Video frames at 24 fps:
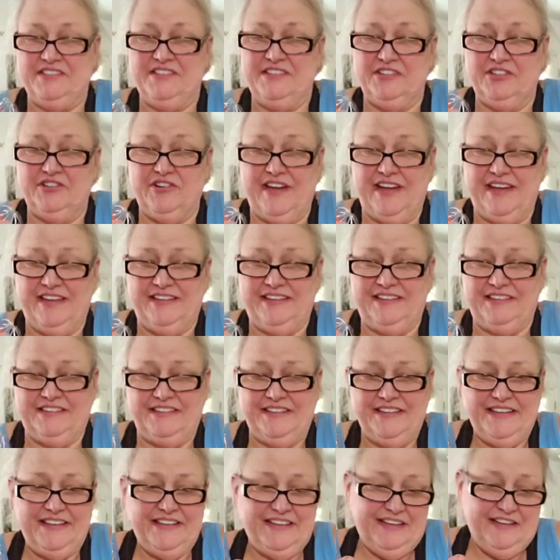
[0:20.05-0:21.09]
They're great,
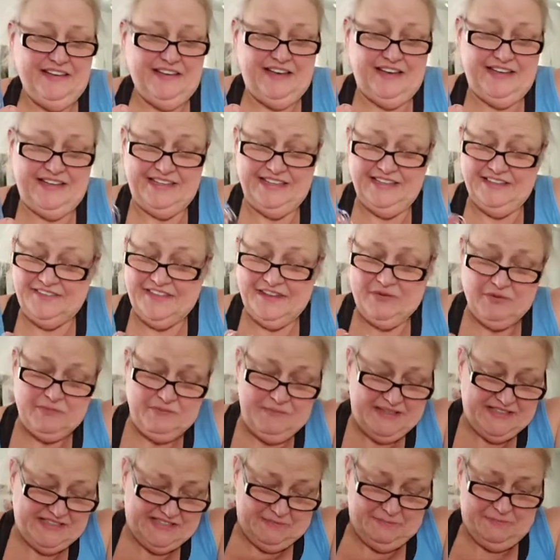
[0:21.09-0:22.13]
and anything with
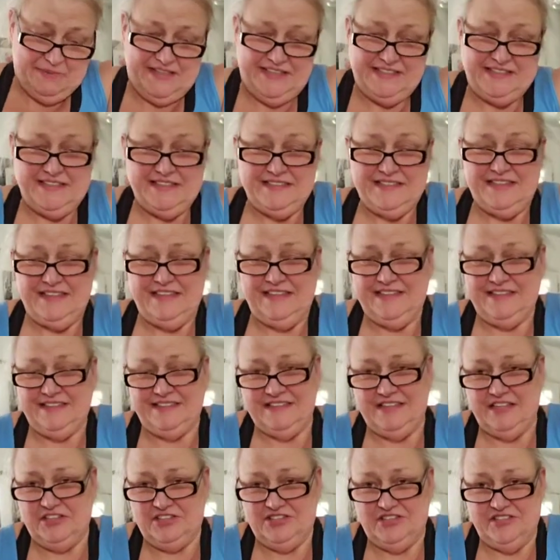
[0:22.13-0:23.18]
bits and pieces in it,
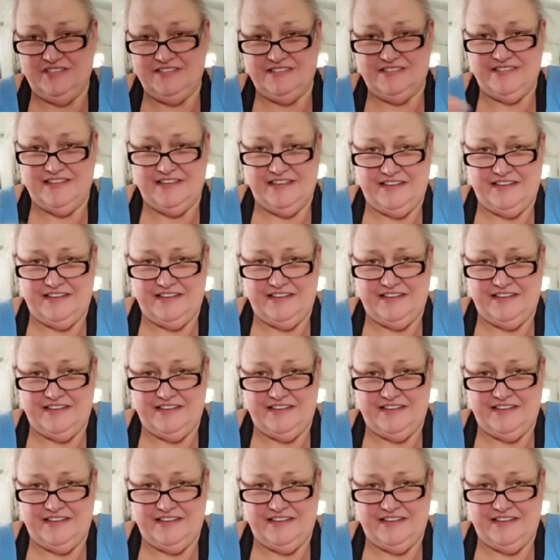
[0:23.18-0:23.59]
such as